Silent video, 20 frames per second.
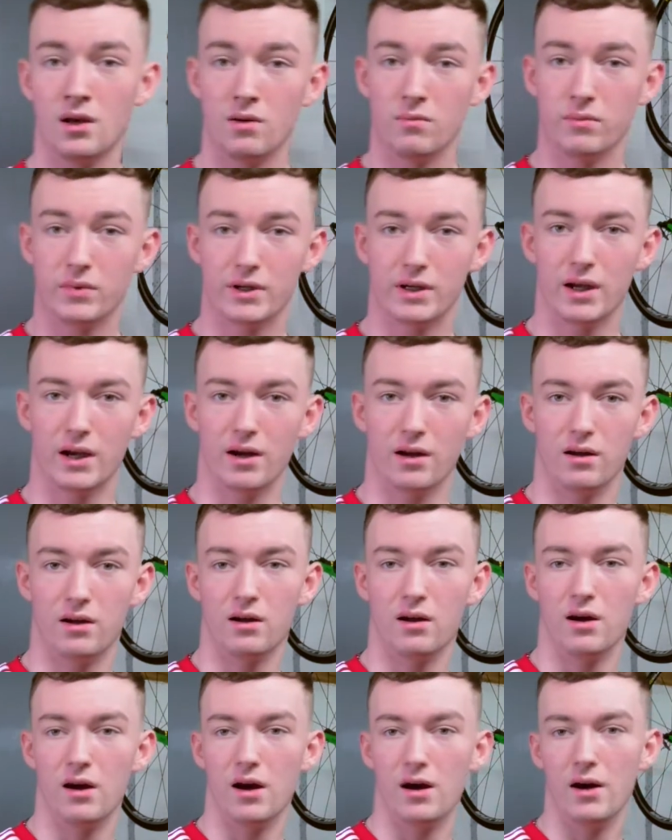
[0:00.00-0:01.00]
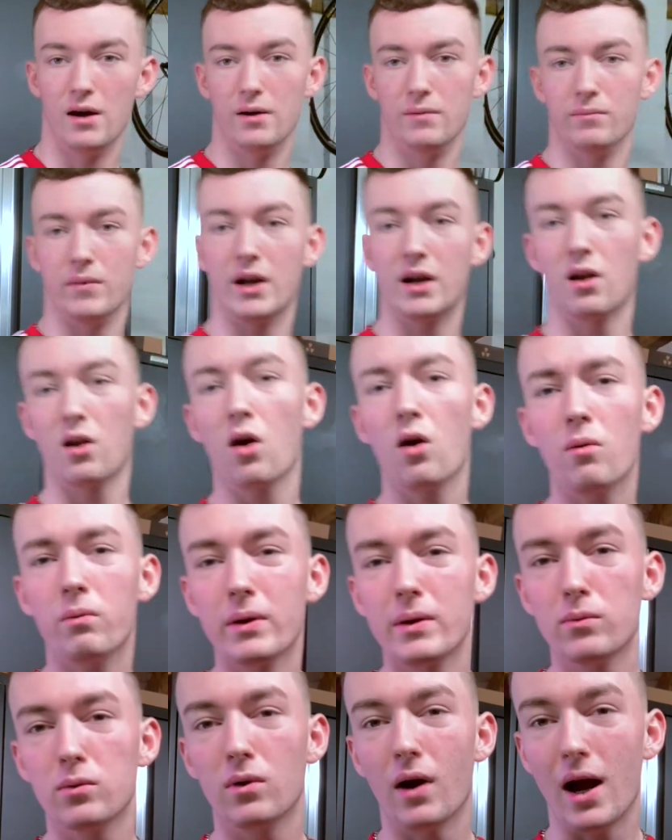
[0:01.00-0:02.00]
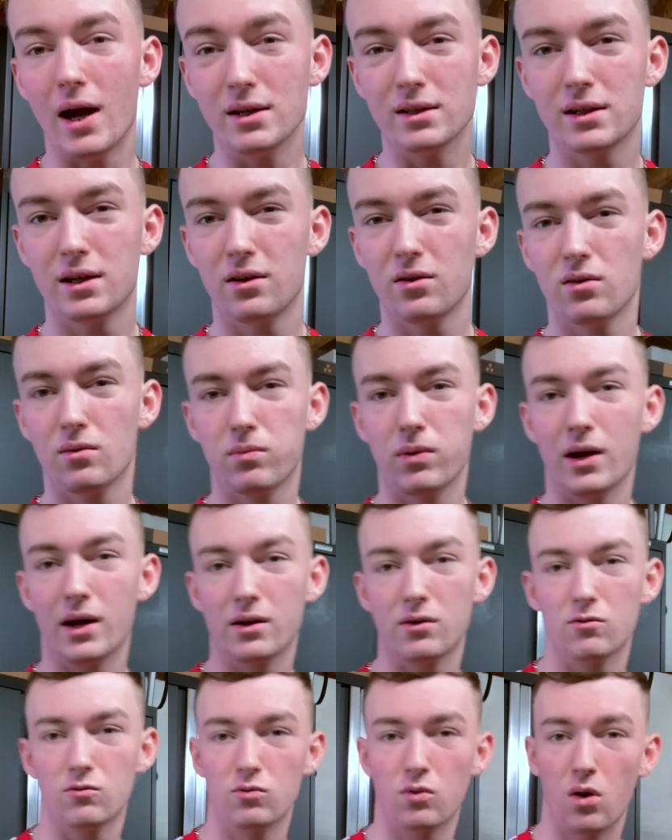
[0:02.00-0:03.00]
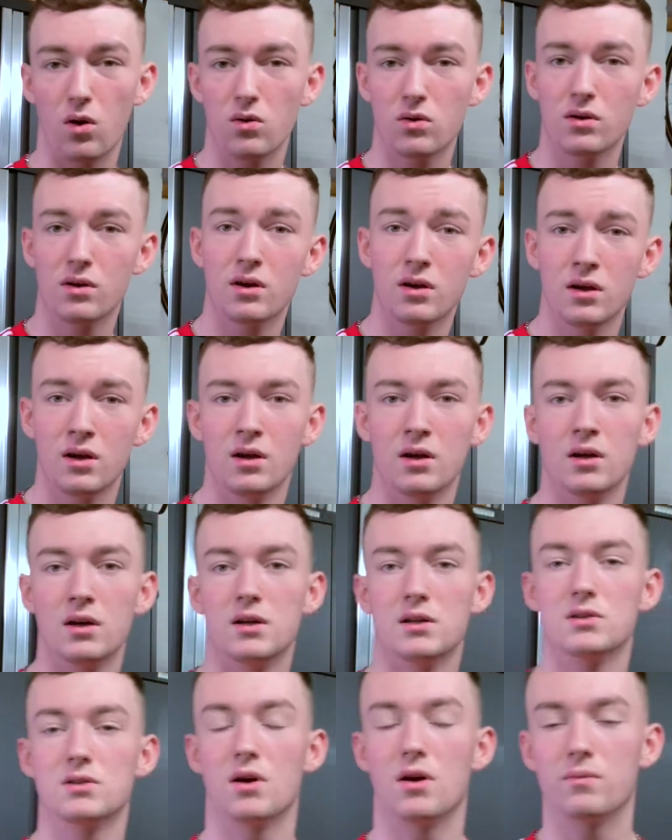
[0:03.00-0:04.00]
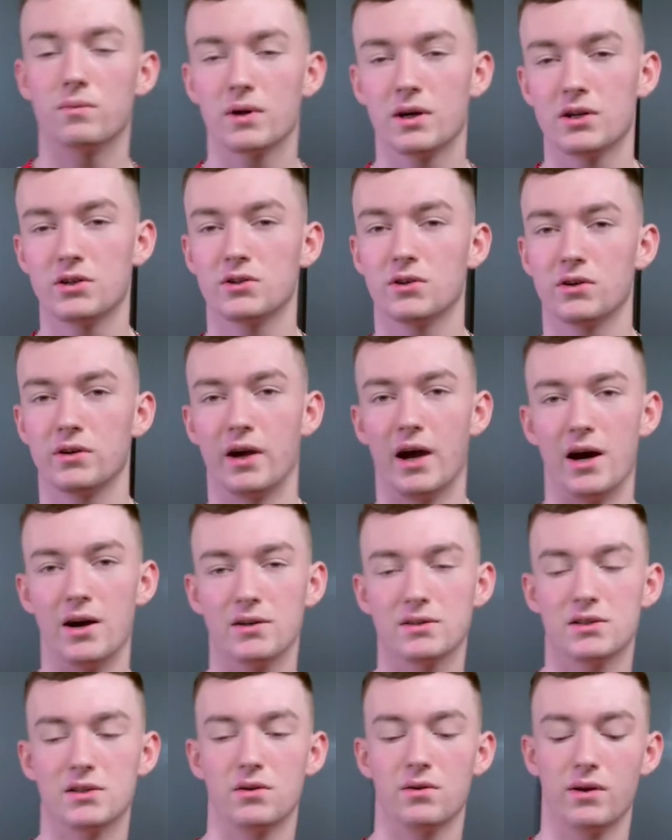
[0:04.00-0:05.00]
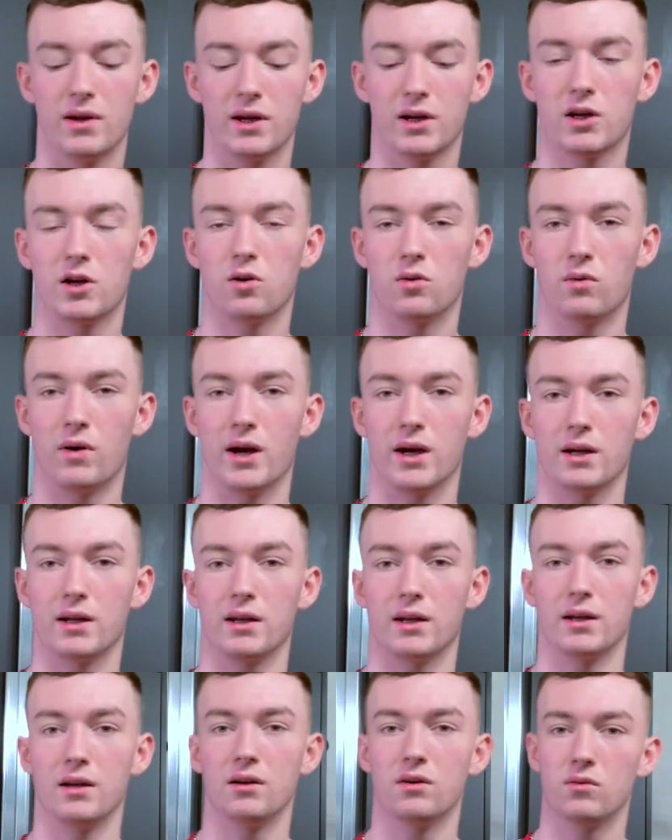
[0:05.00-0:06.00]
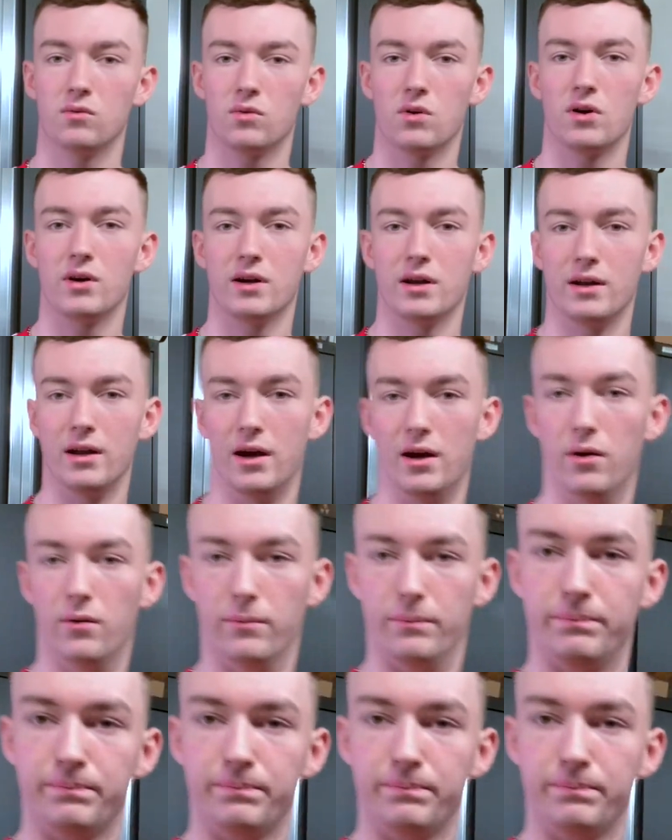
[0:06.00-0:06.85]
But yeah, and a lot of people actually do the plank wrong, so I'm going to show you how to do it correctly right now.